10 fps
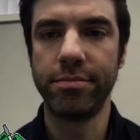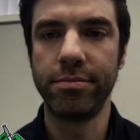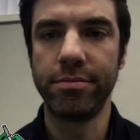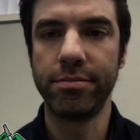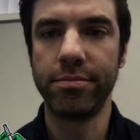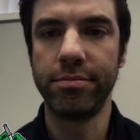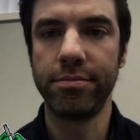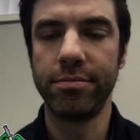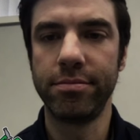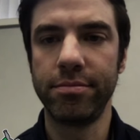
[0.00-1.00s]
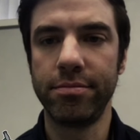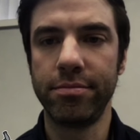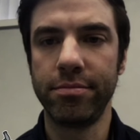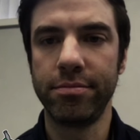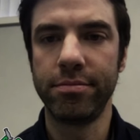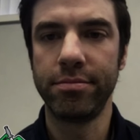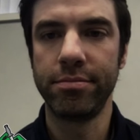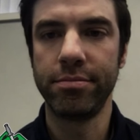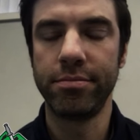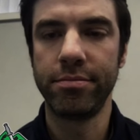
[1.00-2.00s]

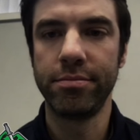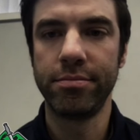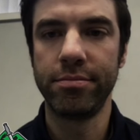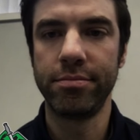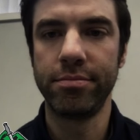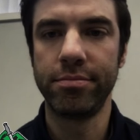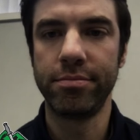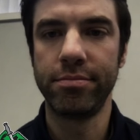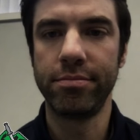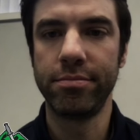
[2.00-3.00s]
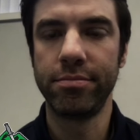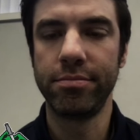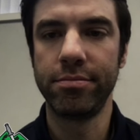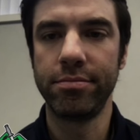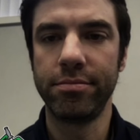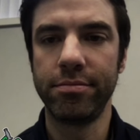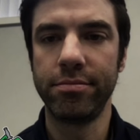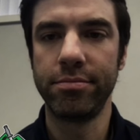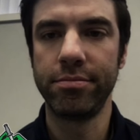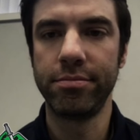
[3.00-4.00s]

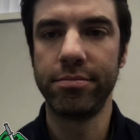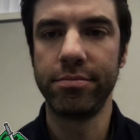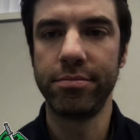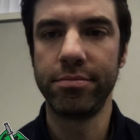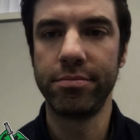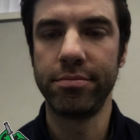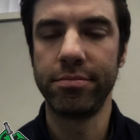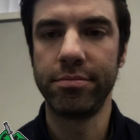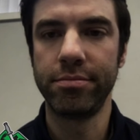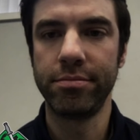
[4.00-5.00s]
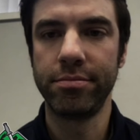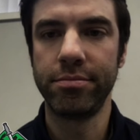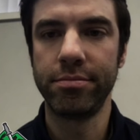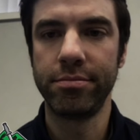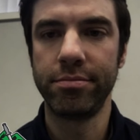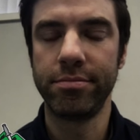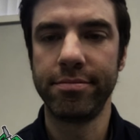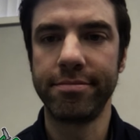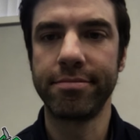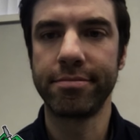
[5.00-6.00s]

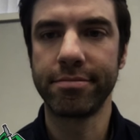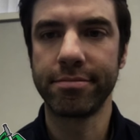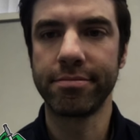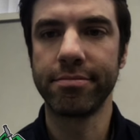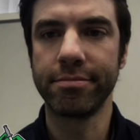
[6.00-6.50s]
The person shown says nothing.